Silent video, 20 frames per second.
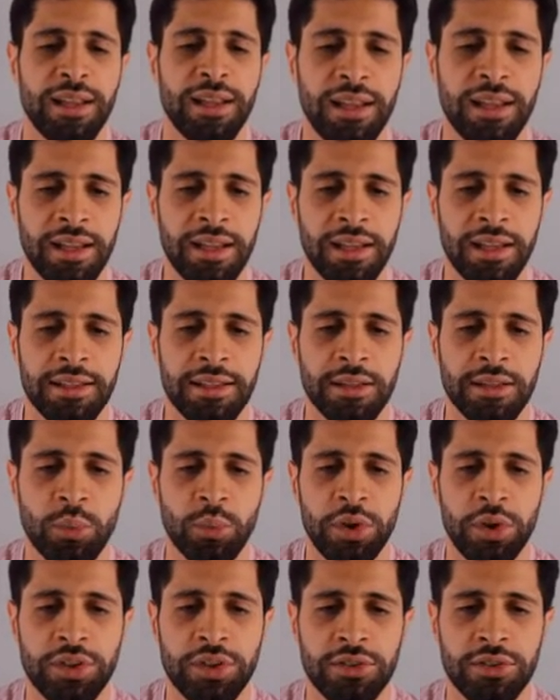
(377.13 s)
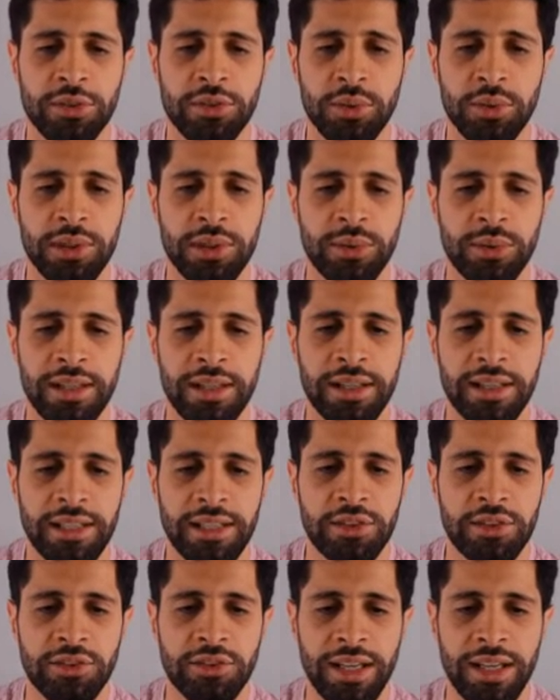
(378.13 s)
And what you're doing really,
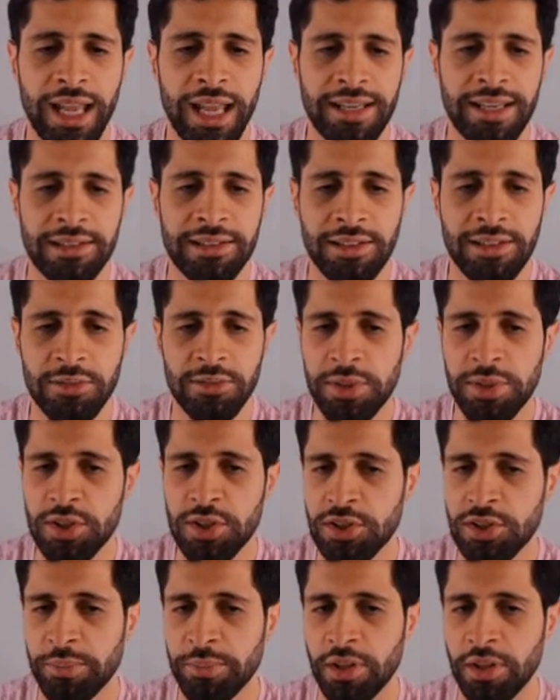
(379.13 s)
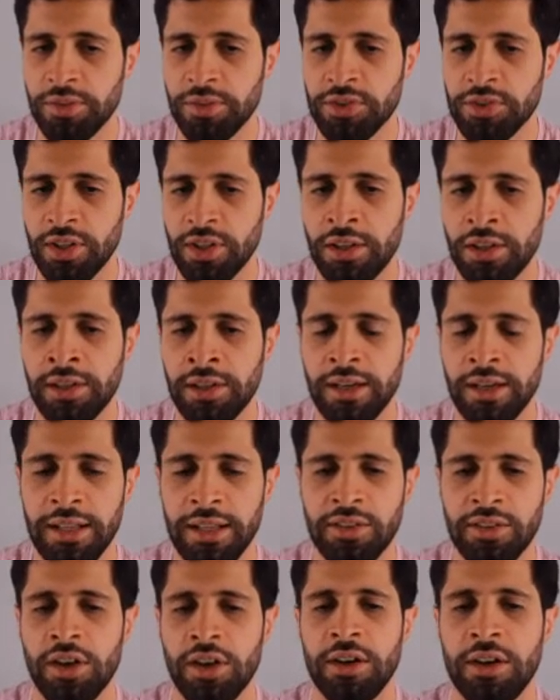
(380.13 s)
you say, hey, this bishop all of a sudden
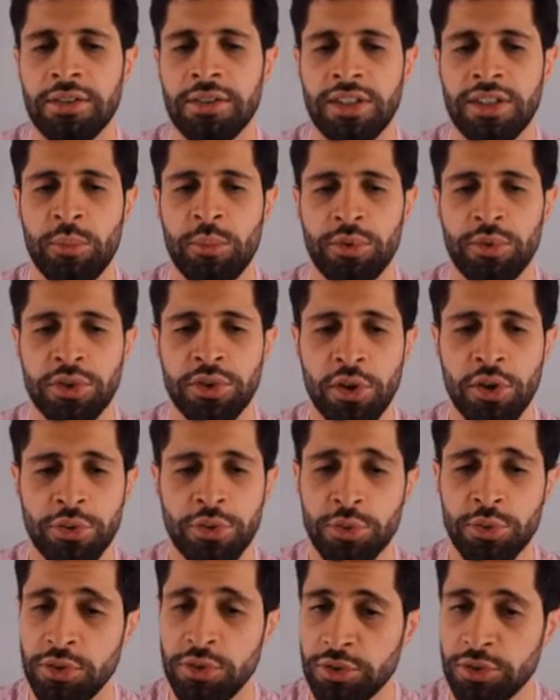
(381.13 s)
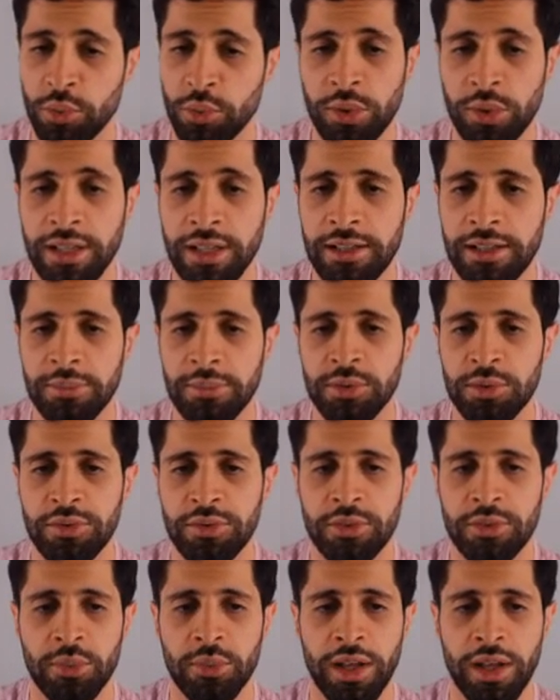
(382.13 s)
has got somewhere to go to. This queen can move
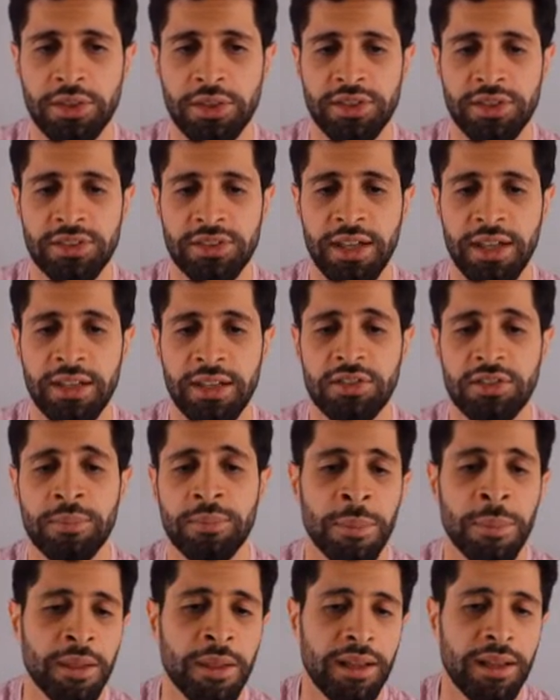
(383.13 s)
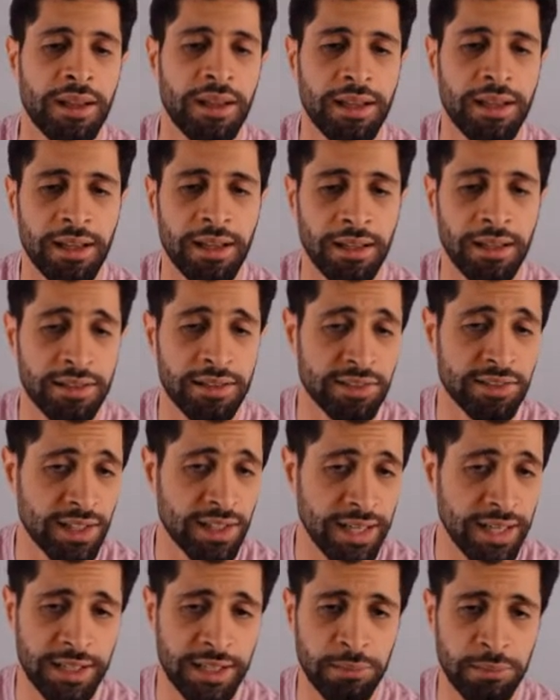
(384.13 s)
as well, which is nice. This
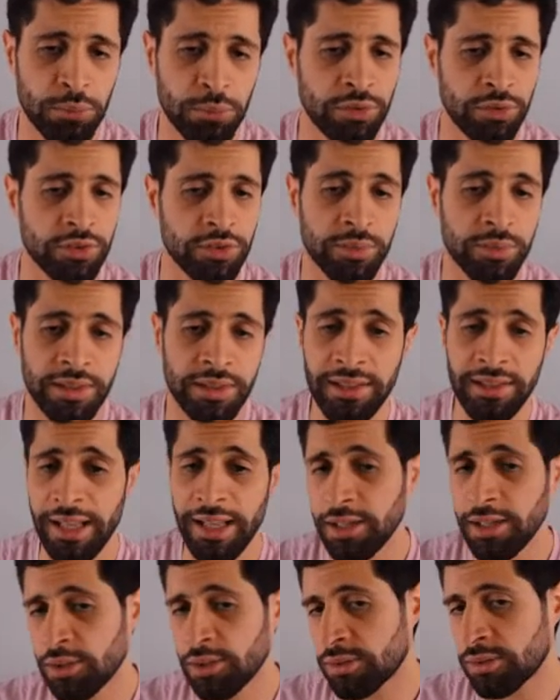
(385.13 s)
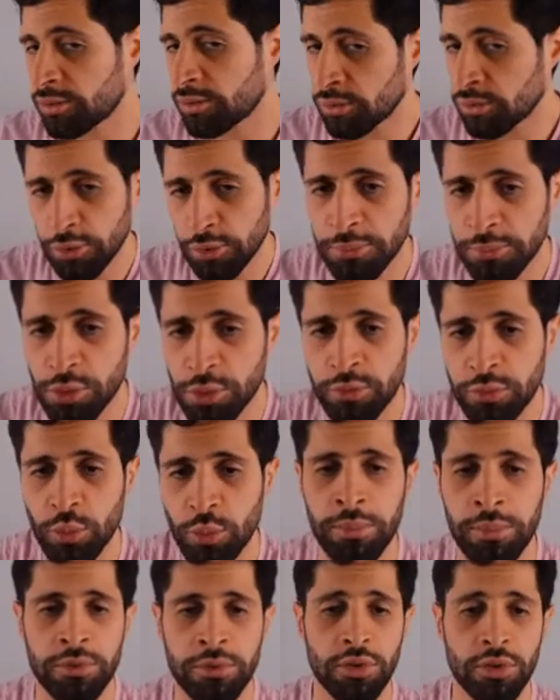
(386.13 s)
knight can move. This knight could have moved
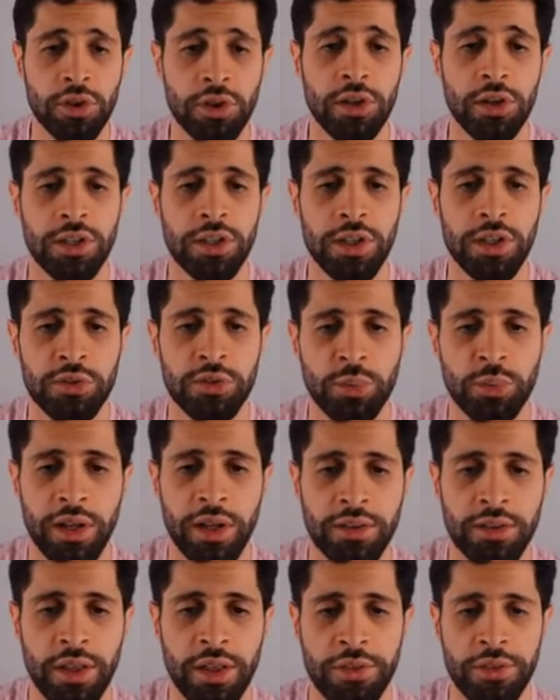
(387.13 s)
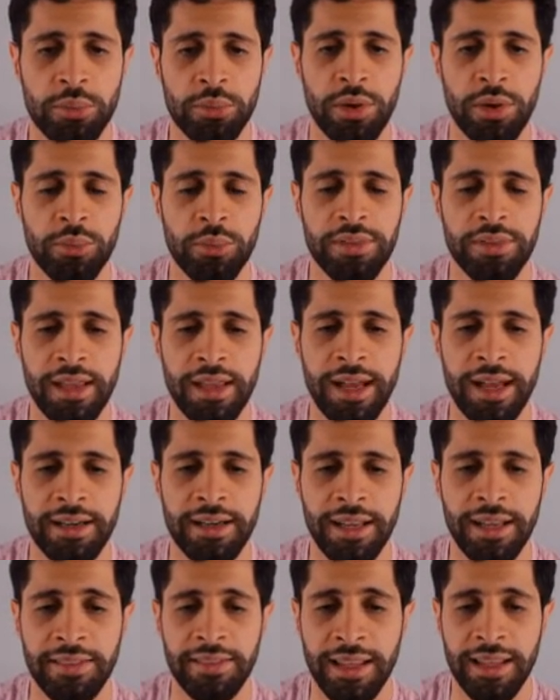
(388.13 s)
one move earlier as well. Nothing wrong with that.
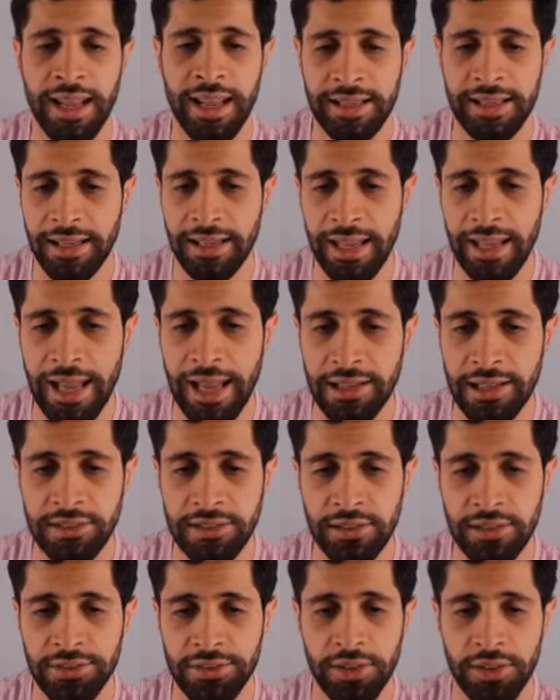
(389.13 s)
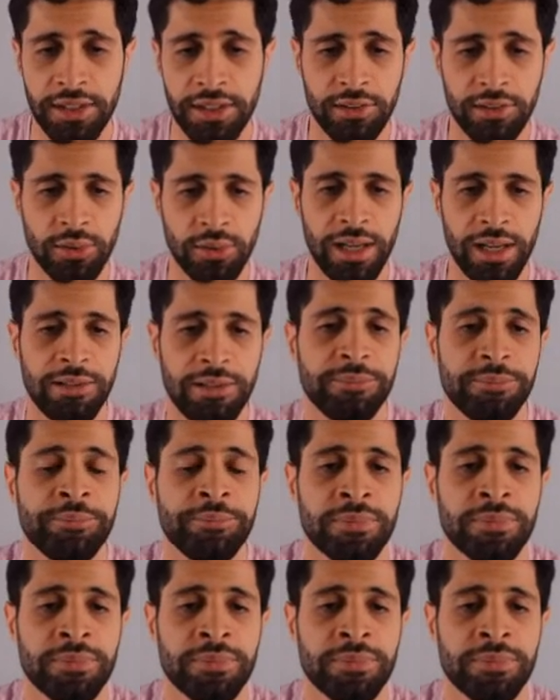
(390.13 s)
And then I can castle. So that's great.